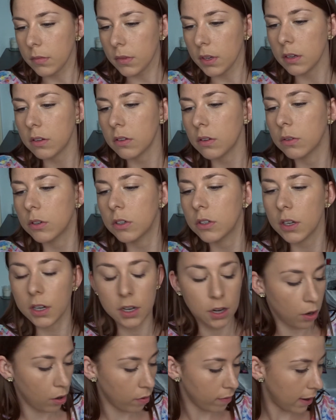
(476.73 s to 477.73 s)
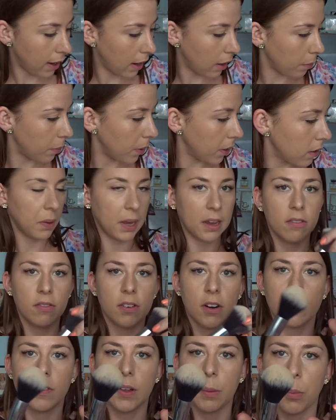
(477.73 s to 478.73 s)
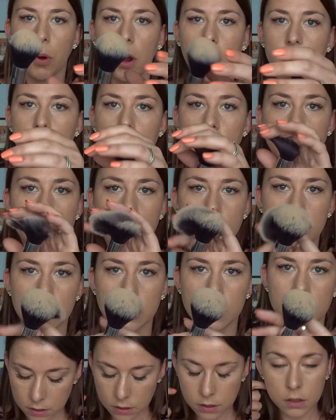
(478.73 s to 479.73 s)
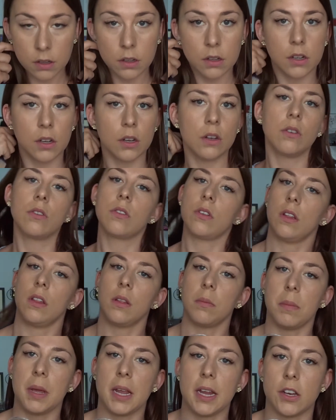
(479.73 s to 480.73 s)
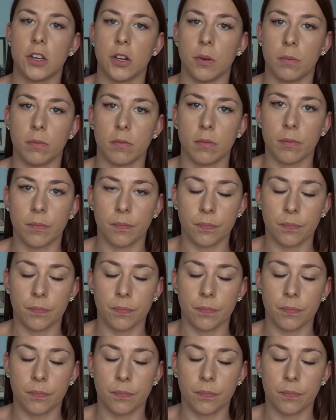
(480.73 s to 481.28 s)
So I'm just going to grab a big fluffy brush, use the medium